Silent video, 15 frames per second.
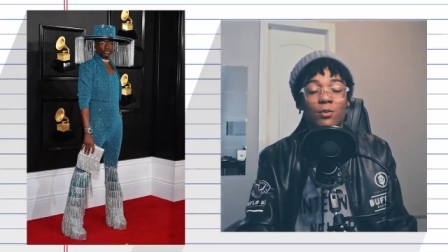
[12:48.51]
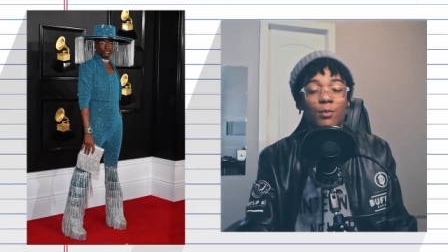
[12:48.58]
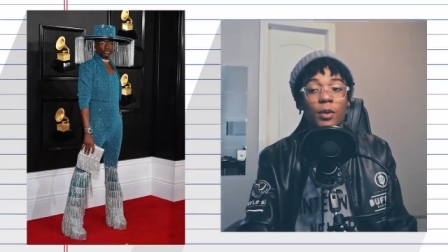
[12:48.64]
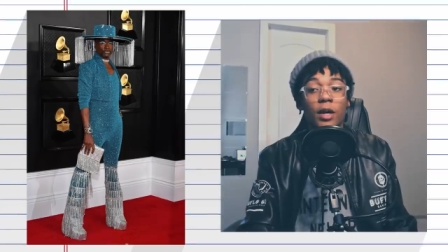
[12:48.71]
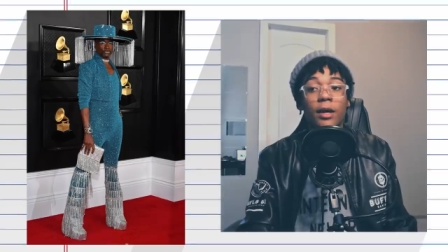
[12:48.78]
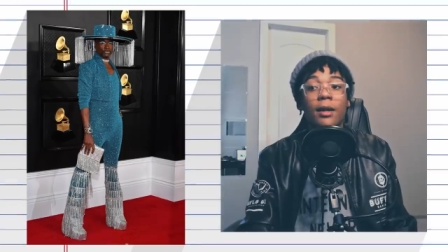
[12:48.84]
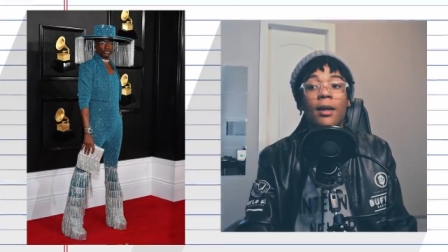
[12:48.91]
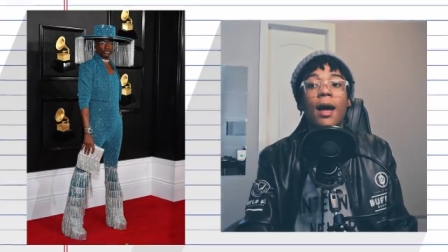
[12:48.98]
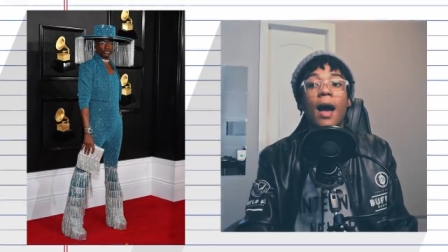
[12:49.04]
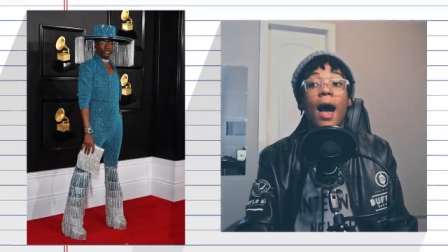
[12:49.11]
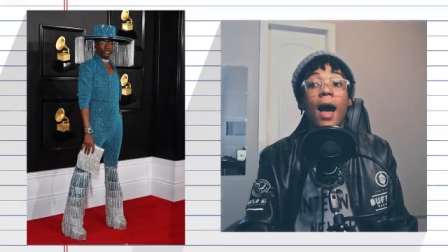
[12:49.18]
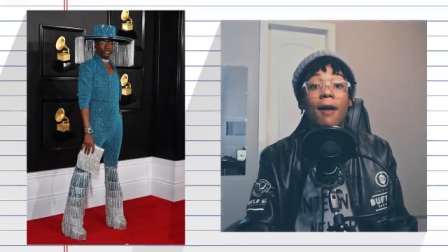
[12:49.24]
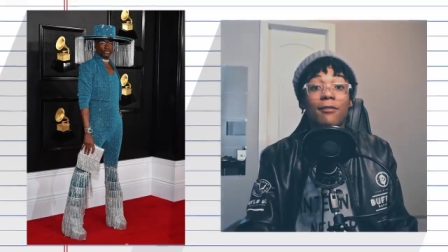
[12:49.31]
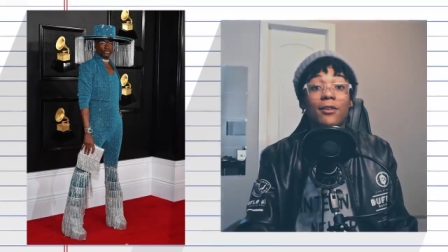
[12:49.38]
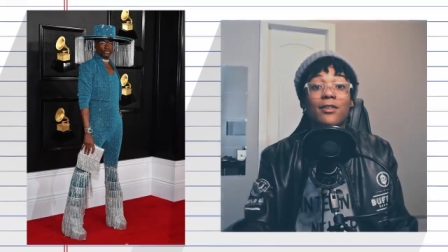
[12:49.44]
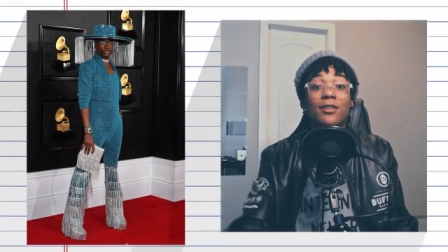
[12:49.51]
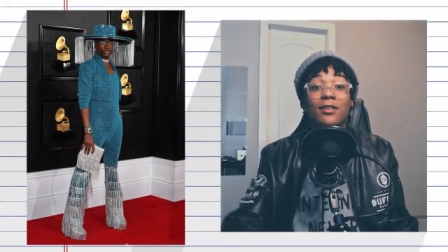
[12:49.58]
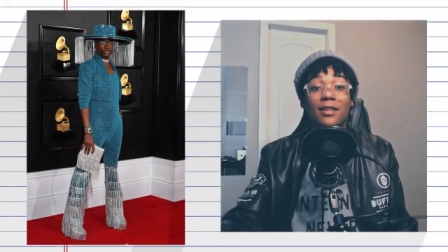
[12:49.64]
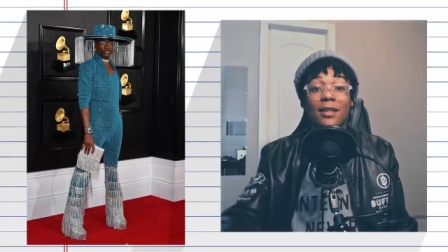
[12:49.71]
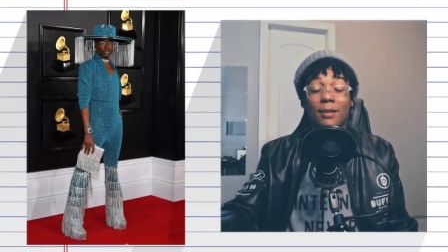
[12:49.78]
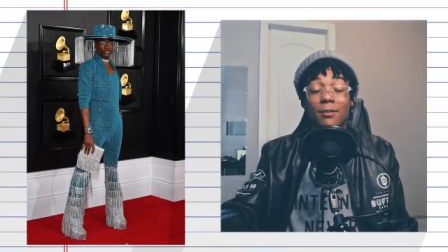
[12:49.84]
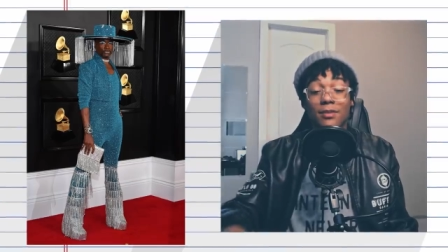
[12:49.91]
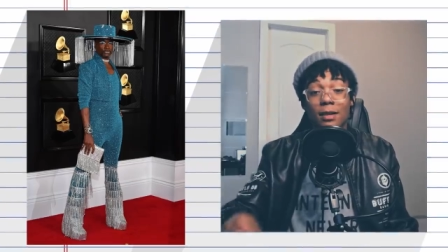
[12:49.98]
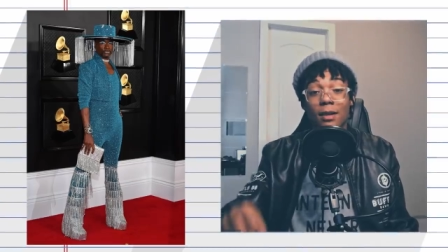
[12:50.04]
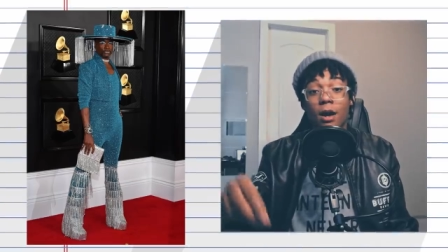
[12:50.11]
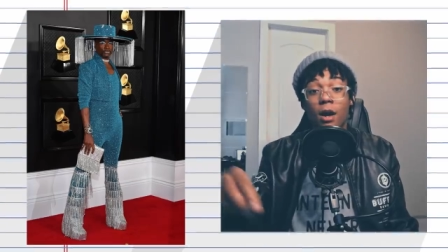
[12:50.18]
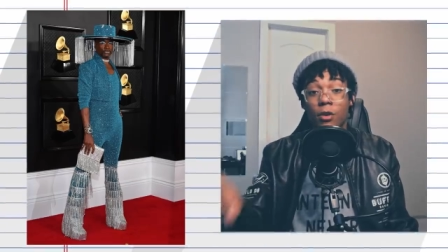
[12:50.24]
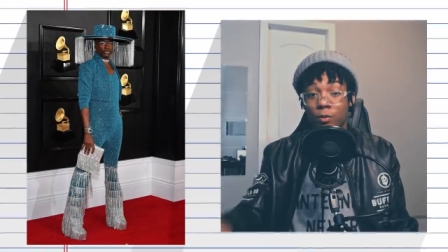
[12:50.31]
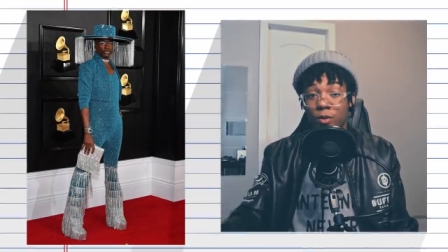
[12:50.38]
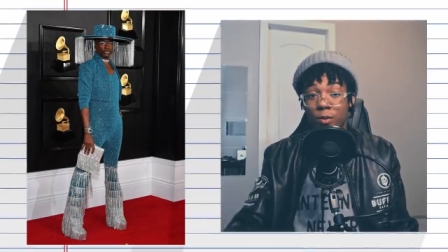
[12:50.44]
but I have listened to him sing
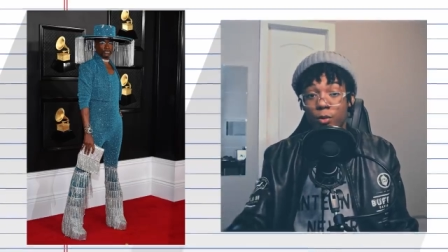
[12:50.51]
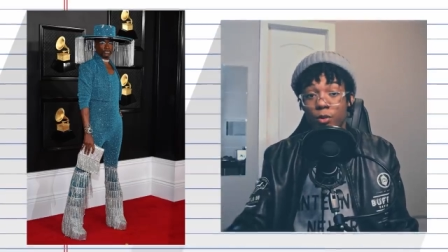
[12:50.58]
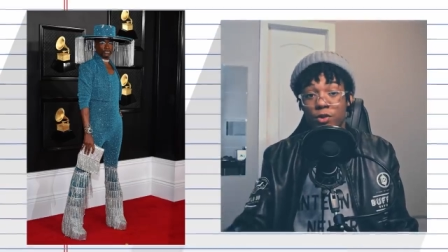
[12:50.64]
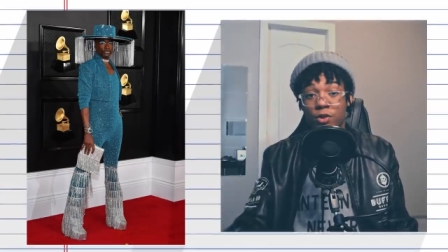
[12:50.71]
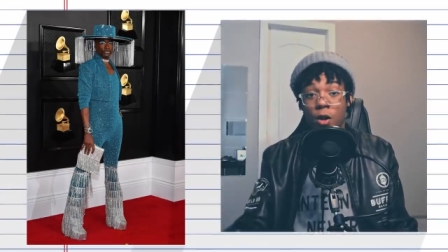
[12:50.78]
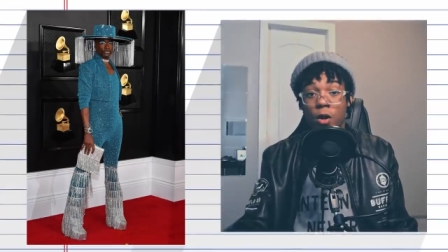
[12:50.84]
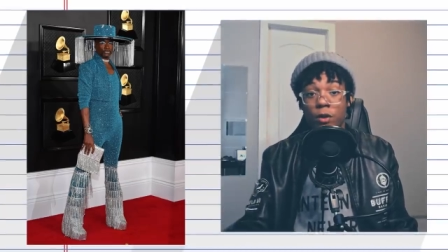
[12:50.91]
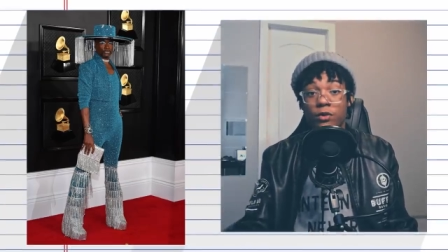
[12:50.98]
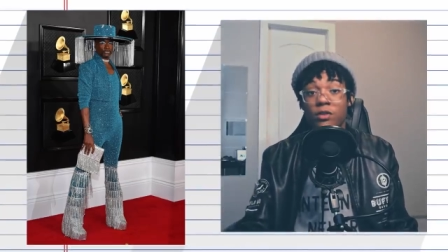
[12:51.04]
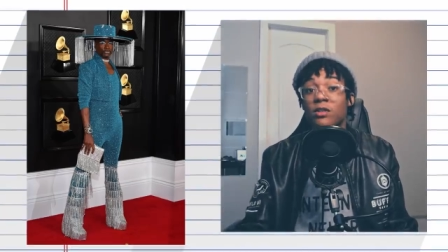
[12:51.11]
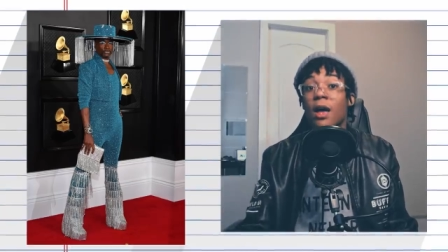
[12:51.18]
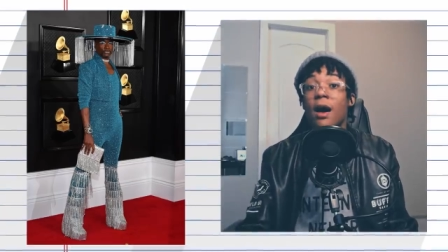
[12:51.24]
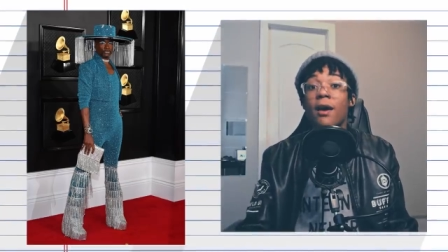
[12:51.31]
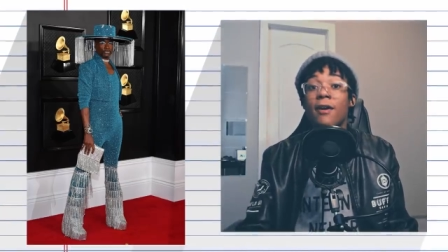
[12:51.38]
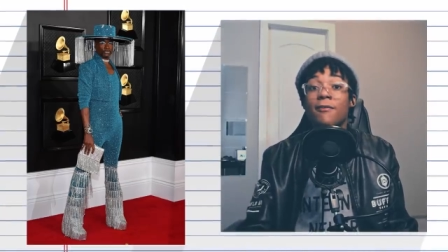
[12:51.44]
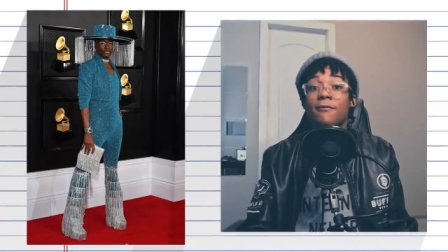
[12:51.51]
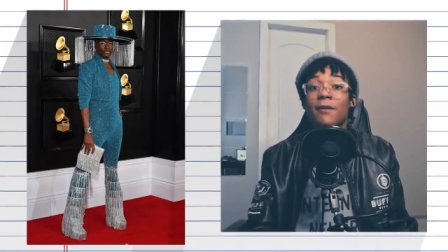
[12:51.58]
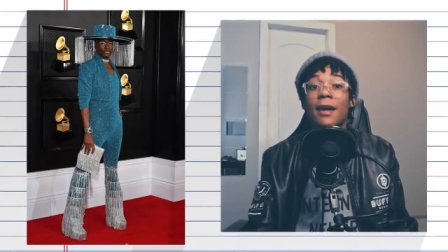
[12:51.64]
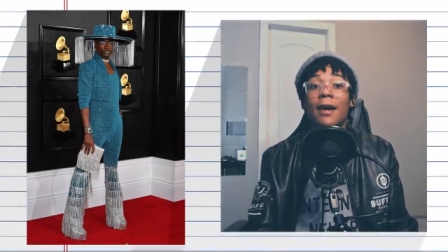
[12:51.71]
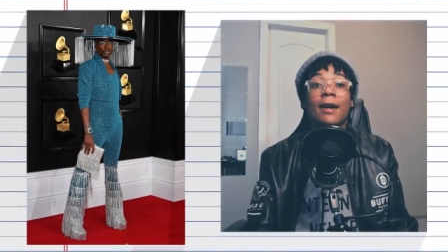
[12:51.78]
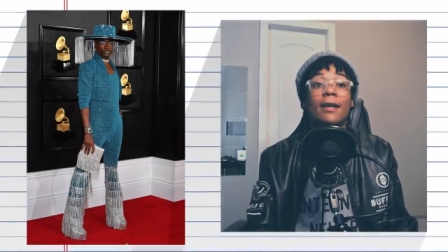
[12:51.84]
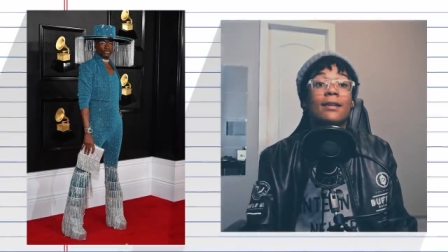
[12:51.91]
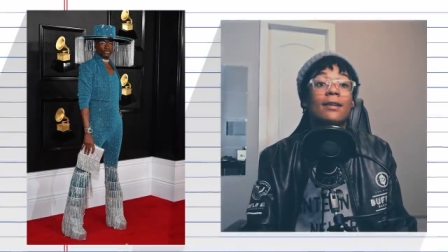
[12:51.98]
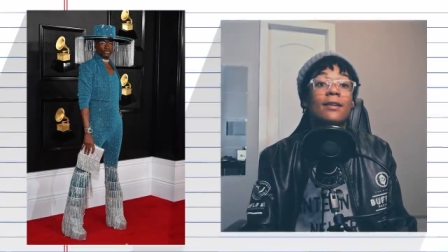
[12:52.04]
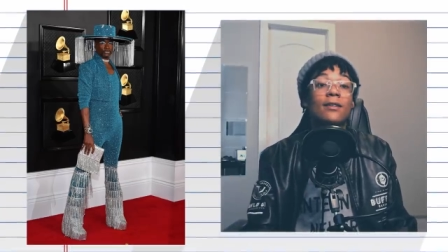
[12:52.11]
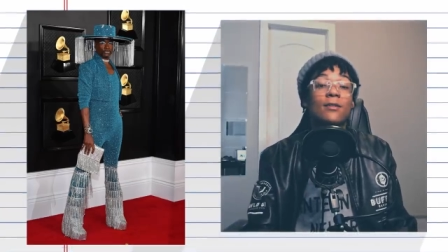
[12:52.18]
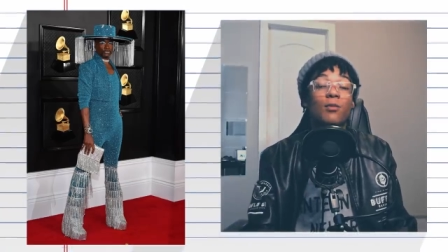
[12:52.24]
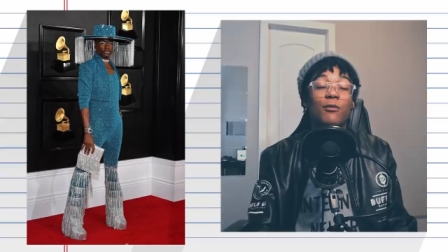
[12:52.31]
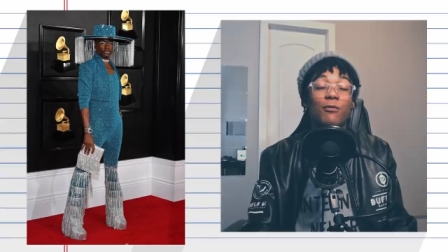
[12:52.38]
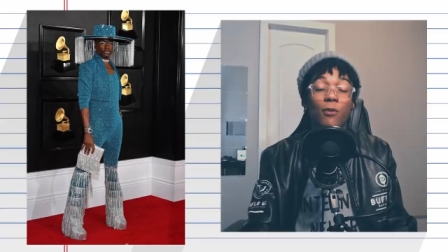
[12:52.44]
other people's songs live and
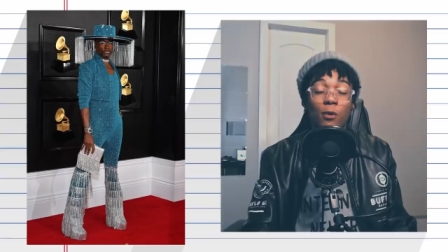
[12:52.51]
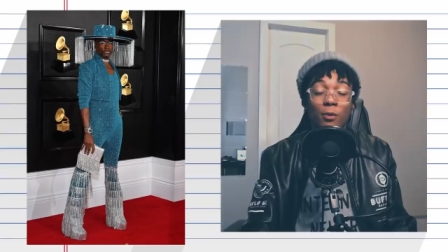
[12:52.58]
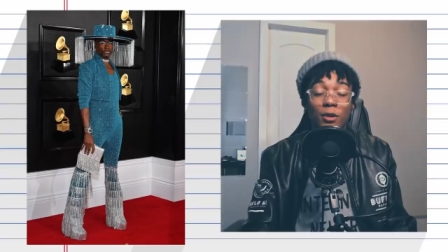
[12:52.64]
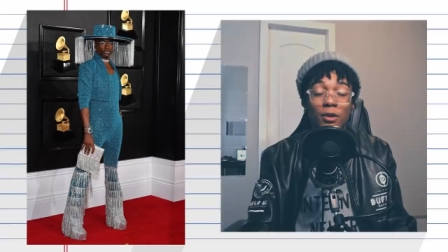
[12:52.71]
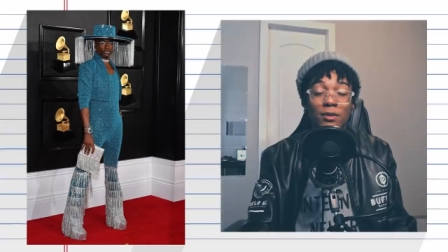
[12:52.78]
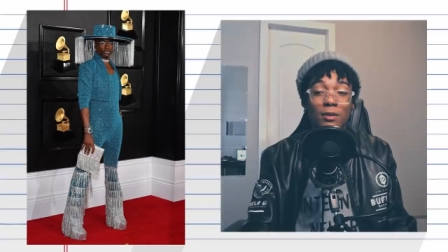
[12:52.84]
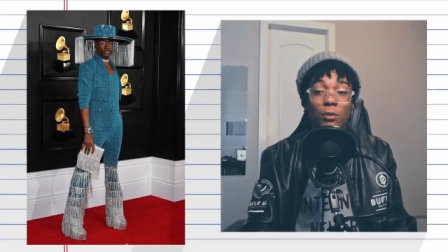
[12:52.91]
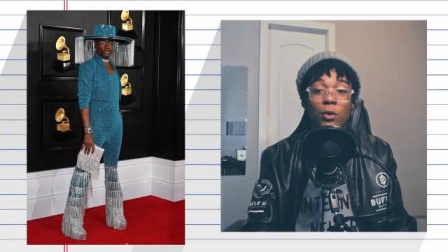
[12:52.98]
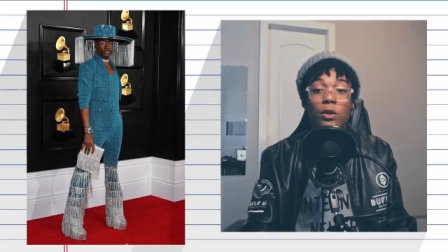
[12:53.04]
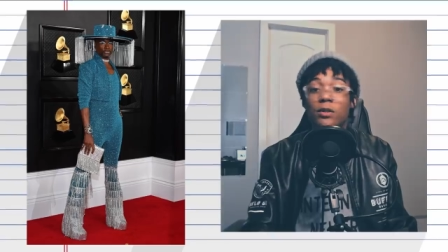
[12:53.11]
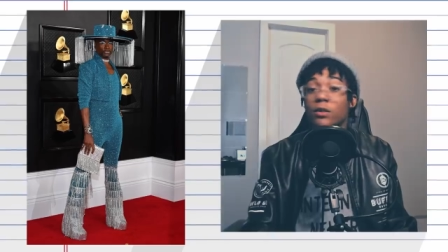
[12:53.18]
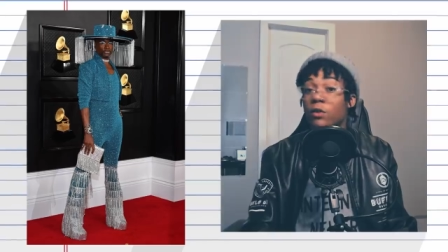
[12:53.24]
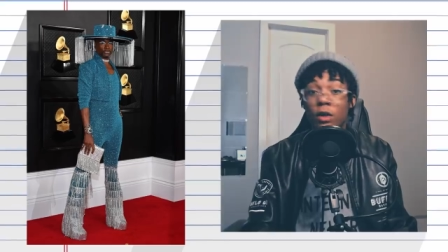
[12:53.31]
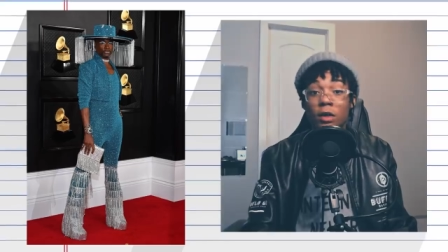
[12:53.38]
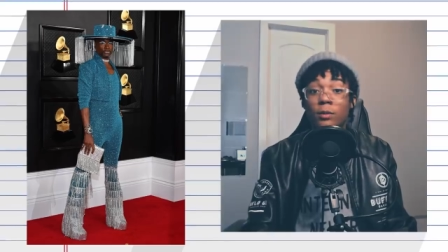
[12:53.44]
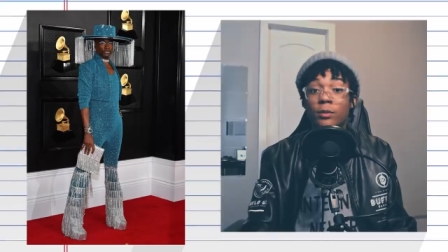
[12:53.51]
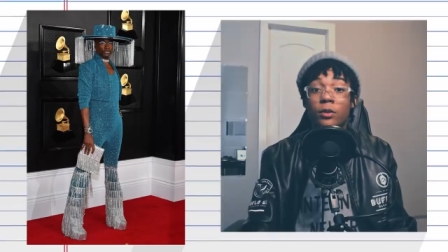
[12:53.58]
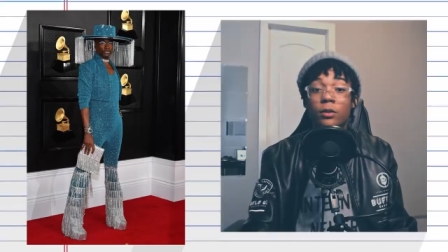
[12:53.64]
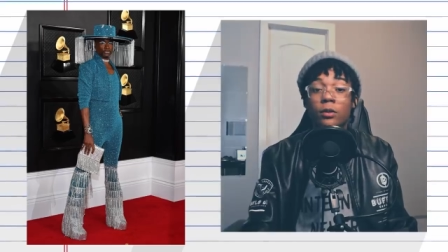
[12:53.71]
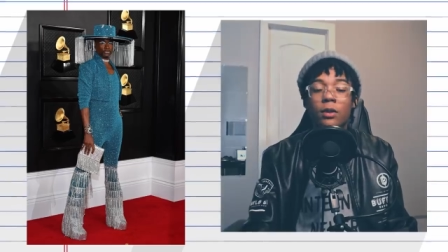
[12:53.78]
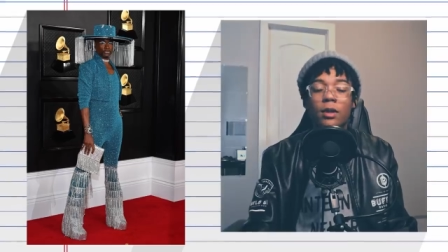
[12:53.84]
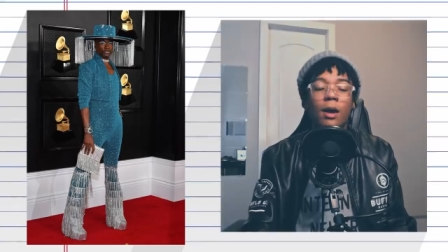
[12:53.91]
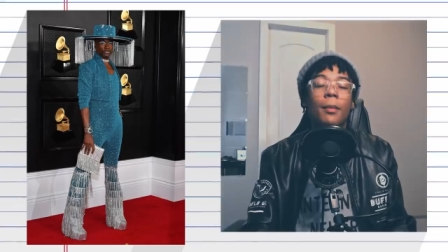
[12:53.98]
his performance was incredible.